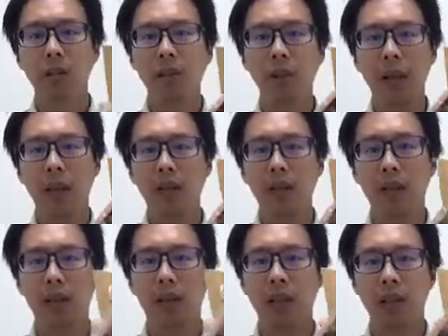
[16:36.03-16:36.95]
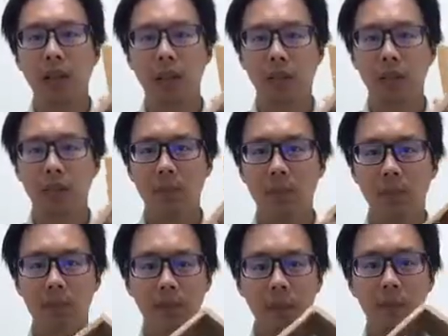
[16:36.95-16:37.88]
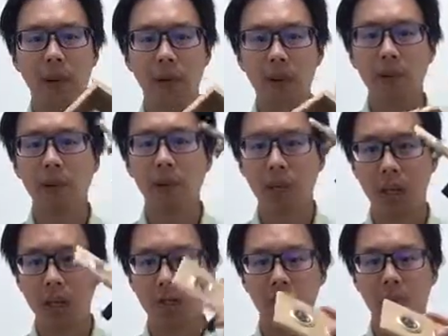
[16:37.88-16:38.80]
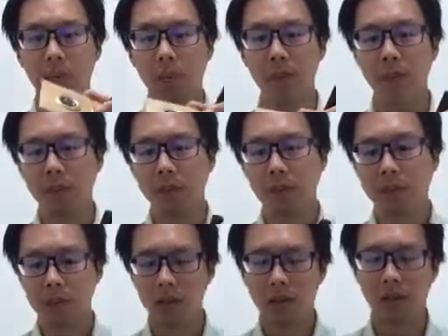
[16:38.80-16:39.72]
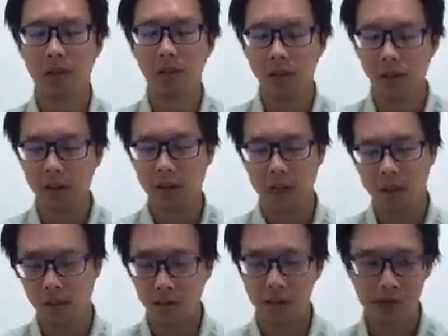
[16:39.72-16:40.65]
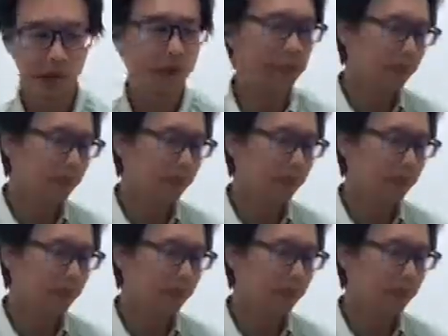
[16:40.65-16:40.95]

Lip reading: mesh at the bottom of the box will catch all the ashes.